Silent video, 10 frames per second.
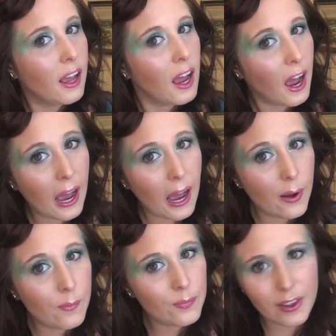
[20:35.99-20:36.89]

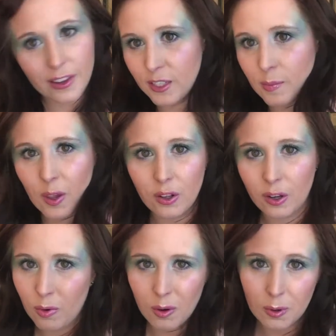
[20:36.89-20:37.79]
and to make you look
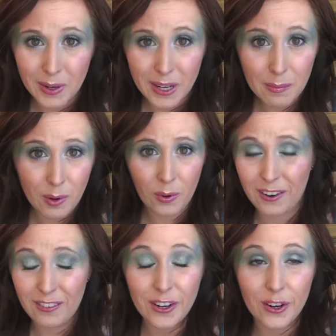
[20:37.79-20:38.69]
more mermaidy, but
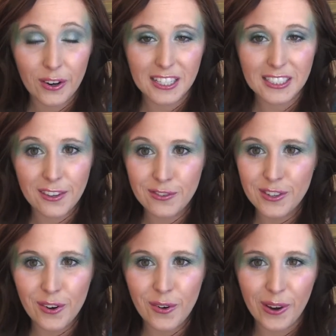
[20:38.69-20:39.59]
whatever your accessories
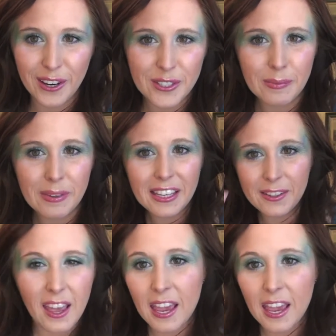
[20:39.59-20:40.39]
are going to be.